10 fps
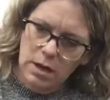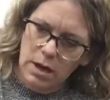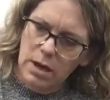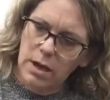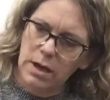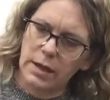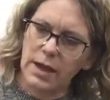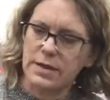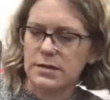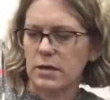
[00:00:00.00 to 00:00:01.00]
Uh, I
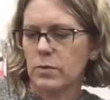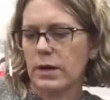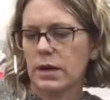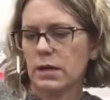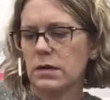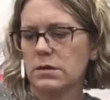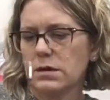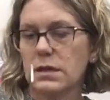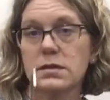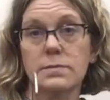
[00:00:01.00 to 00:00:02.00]
can't tell you what it is.
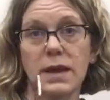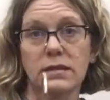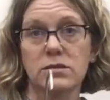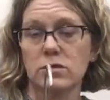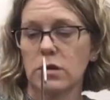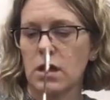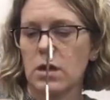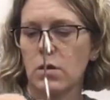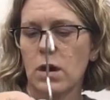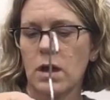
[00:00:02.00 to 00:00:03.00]
It is Max Studio,